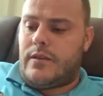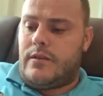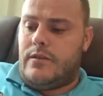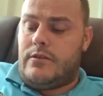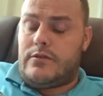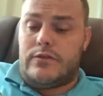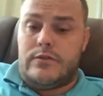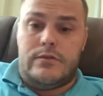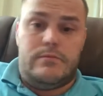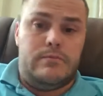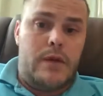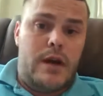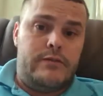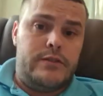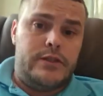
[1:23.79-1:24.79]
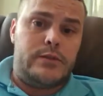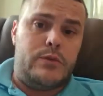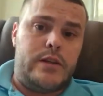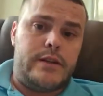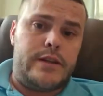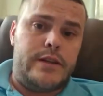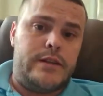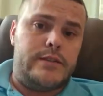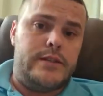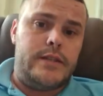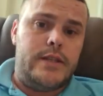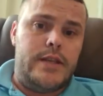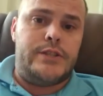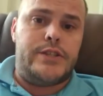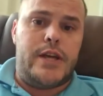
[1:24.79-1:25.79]
He's doing marvellous work at
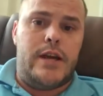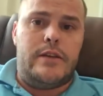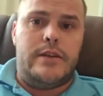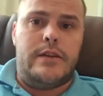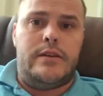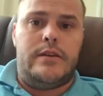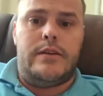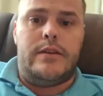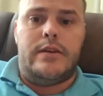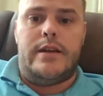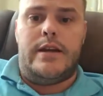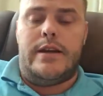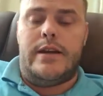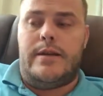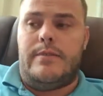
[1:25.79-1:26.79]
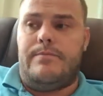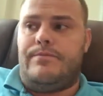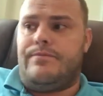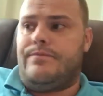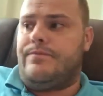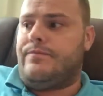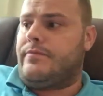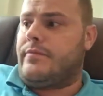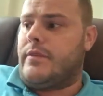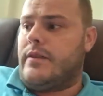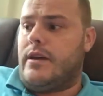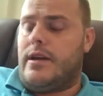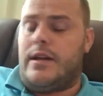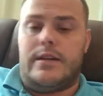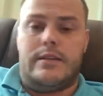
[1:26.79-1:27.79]
Tail End Charlie, and
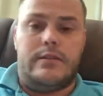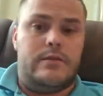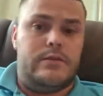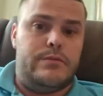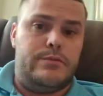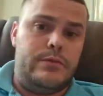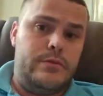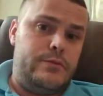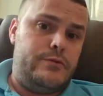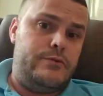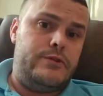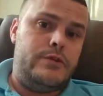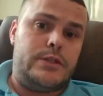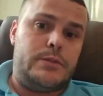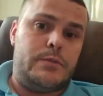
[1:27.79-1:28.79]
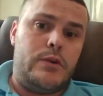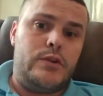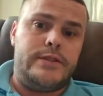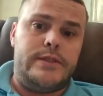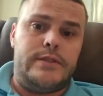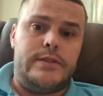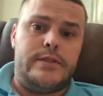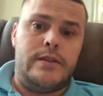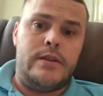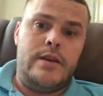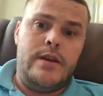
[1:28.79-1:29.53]
we responded.